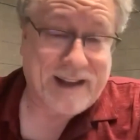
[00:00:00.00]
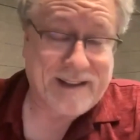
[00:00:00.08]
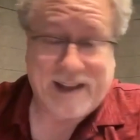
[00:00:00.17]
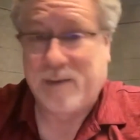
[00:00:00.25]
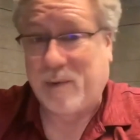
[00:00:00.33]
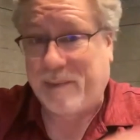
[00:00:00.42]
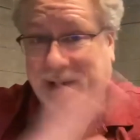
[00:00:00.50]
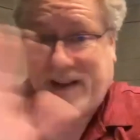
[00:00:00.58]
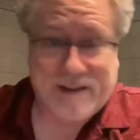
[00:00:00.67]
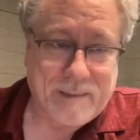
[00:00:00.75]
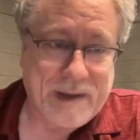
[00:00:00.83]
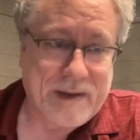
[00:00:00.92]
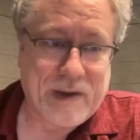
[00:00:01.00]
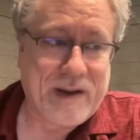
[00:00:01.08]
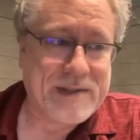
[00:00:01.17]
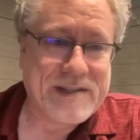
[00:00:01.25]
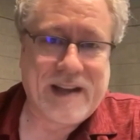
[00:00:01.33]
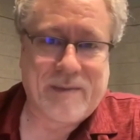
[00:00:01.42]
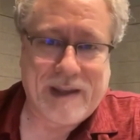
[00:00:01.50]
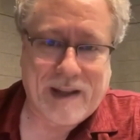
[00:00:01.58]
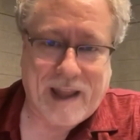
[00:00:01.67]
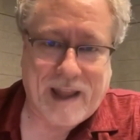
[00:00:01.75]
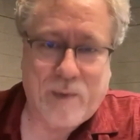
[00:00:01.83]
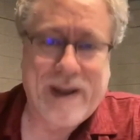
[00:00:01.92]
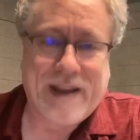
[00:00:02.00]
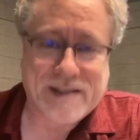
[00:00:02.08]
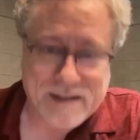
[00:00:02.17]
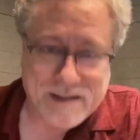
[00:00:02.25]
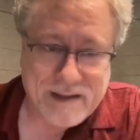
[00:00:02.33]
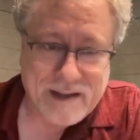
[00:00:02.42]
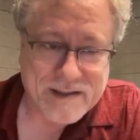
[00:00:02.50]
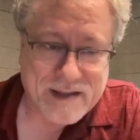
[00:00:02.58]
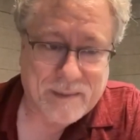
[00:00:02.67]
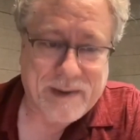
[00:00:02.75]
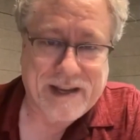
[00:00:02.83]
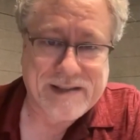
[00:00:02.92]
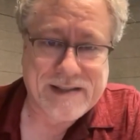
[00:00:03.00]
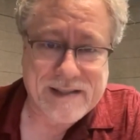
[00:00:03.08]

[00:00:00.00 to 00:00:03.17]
I think it would be, it would save me like weeks in some cases.